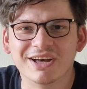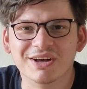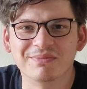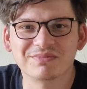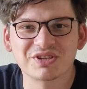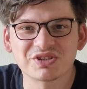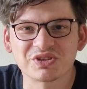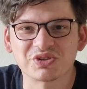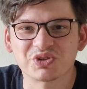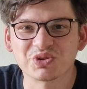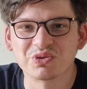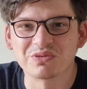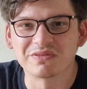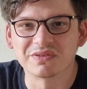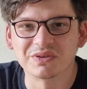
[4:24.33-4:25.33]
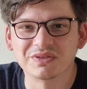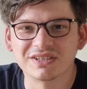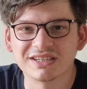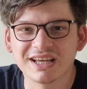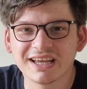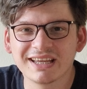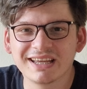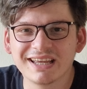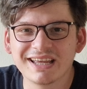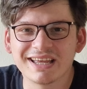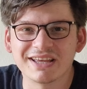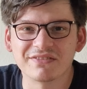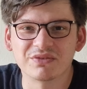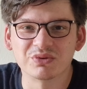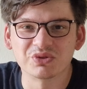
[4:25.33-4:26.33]
Just a short review today.
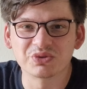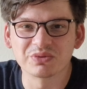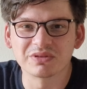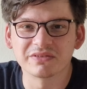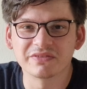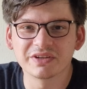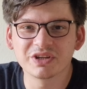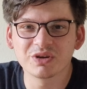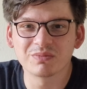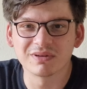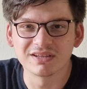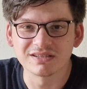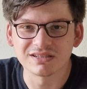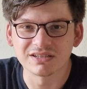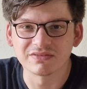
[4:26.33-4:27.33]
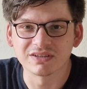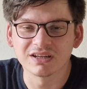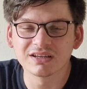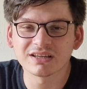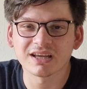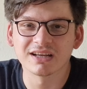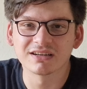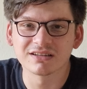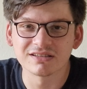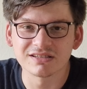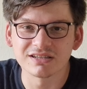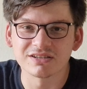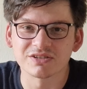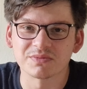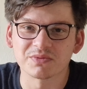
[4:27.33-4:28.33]
If you enjoyed the video, please leave a like and consider
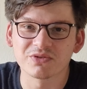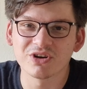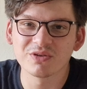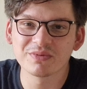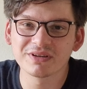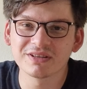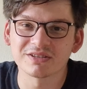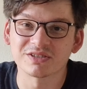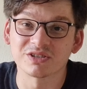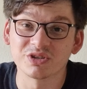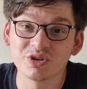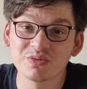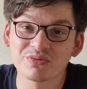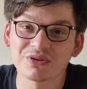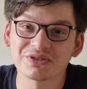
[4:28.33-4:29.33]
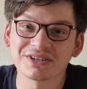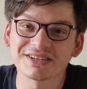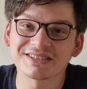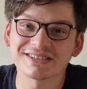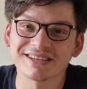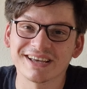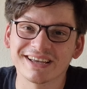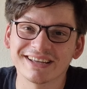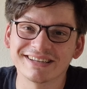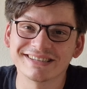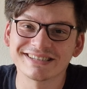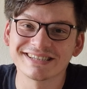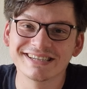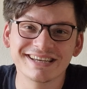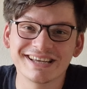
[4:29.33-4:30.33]
subscribing. This is a new project and
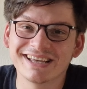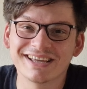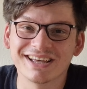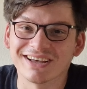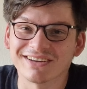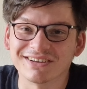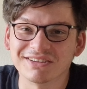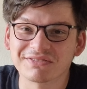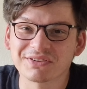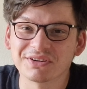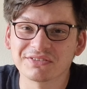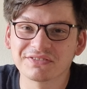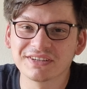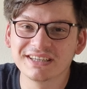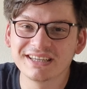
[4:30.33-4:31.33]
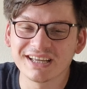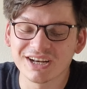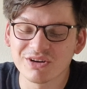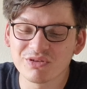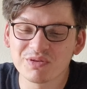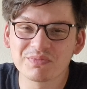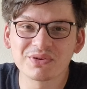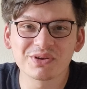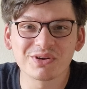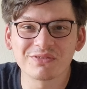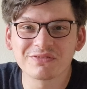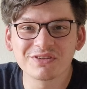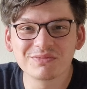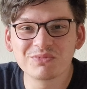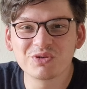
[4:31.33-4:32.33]
I love coffee and I want to put coffee
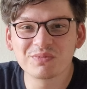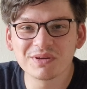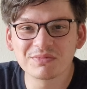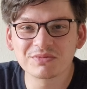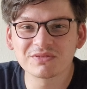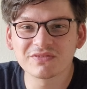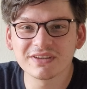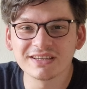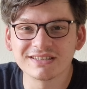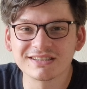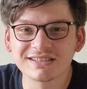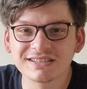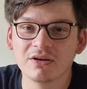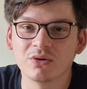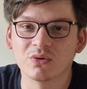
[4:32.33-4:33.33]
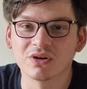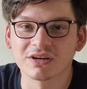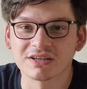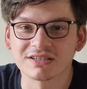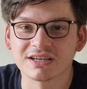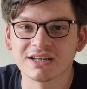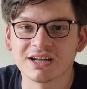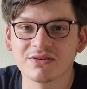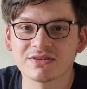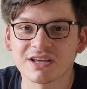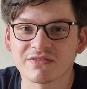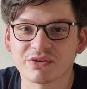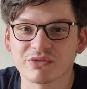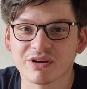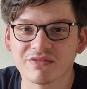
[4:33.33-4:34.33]
in more people's feeds. All I can say now is have a
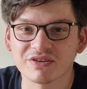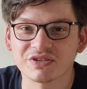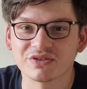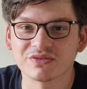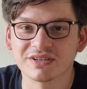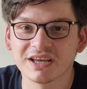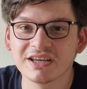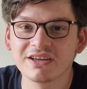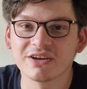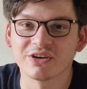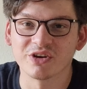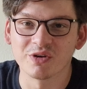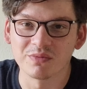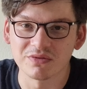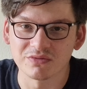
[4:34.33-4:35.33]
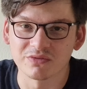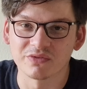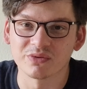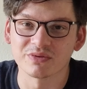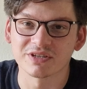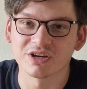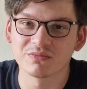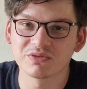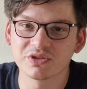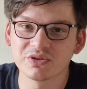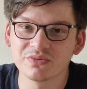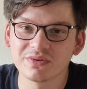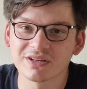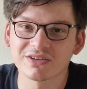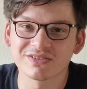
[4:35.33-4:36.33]
great rest of your day. I hope this review has helped you
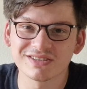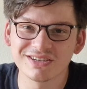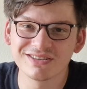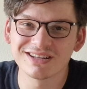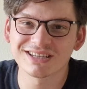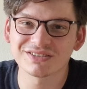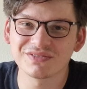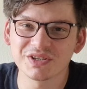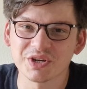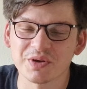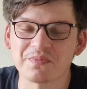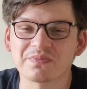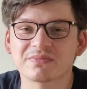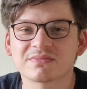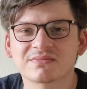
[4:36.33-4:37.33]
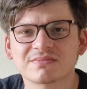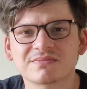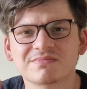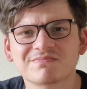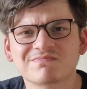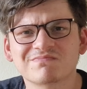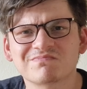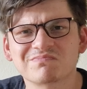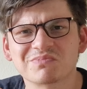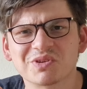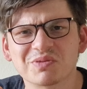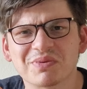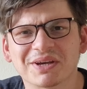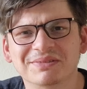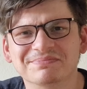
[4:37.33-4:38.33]
and I'll see you in the next video.
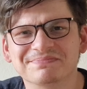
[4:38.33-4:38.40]
Goodbye.